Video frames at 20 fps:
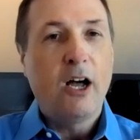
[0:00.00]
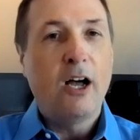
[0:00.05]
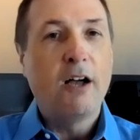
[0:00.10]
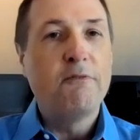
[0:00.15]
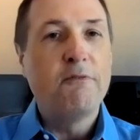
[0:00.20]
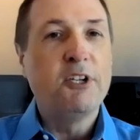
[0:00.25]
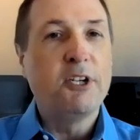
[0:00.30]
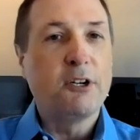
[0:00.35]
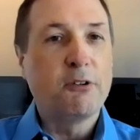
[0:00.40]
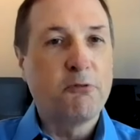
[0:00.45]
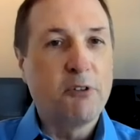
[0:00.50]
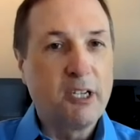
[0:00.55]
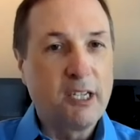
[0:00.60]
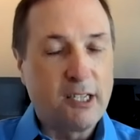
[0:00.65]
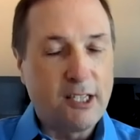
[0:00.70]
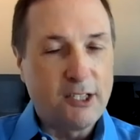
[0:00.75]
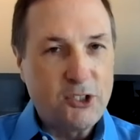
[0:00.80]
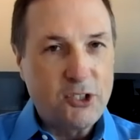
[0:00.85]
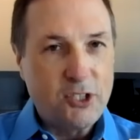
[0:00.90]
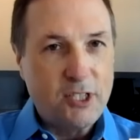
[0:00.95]
of their
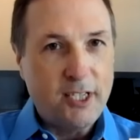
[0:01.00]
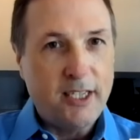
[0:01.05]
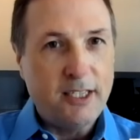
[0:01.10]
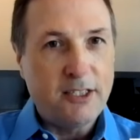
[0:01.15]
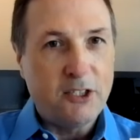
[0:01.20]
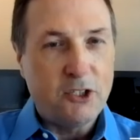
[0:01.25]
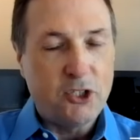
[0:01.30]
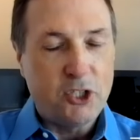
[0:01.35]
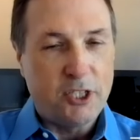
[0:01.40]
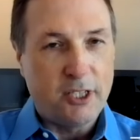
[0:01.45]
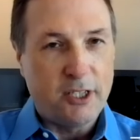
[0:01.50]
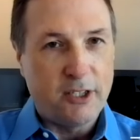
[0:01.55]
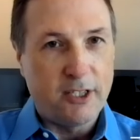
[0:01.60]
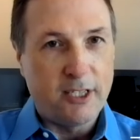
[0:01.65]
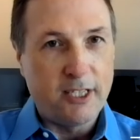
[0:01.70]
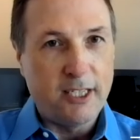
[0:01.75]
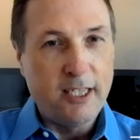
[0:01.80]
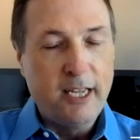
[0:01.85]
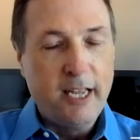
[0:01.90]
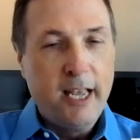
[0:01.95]
real estate to
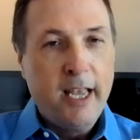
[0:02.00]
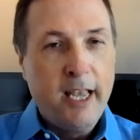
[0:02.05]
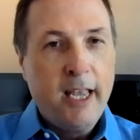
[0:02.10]
charity.